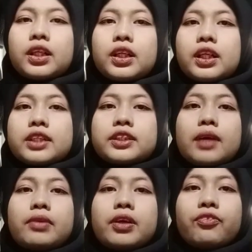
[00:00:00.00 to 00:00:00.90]

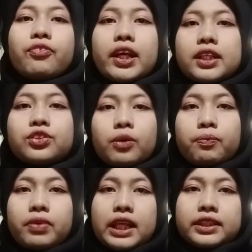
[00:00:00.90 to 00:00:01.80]
Islamic finance
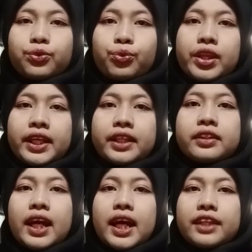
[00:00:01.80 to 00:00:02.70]
operates within
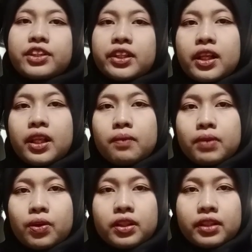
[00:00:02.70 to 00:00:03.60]
ethical
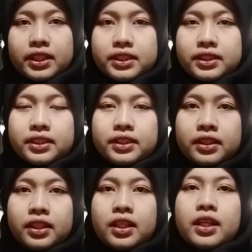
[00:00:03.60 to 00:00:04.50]
boundaries.
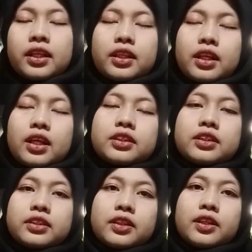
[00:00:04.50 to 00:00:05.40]
The
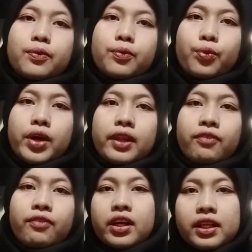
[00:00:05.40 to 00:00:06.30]
system
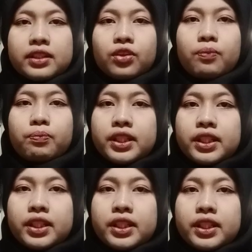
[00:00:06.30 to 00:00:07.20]
welfare
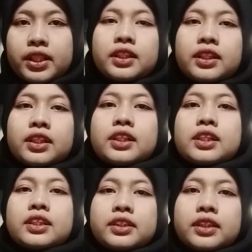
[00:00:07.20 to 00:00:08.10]
components,
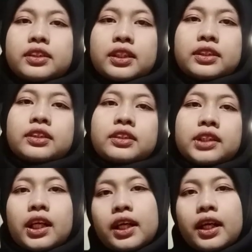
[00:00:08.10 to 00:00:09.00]
such as
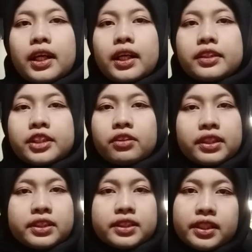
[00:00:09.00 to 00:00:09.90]
zakat
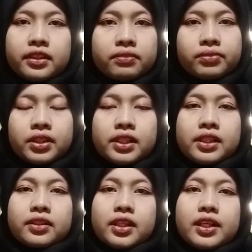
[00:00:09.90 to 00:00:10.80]
charity,
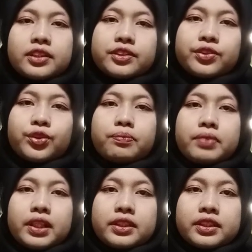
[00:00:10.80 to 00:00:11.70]

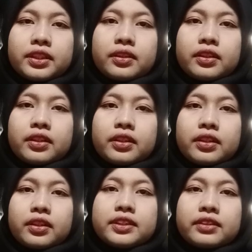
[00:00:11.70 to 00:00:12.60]
redistribute,
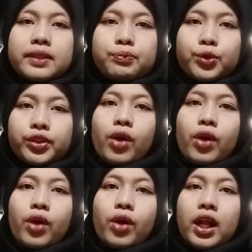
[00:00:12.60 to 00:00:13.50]
redistribute
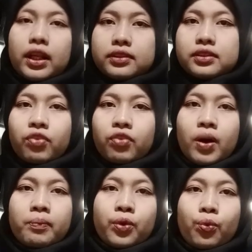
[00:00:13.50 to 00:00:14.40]
wealth from
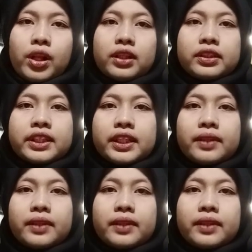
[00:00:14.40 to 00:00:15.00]
the wealthy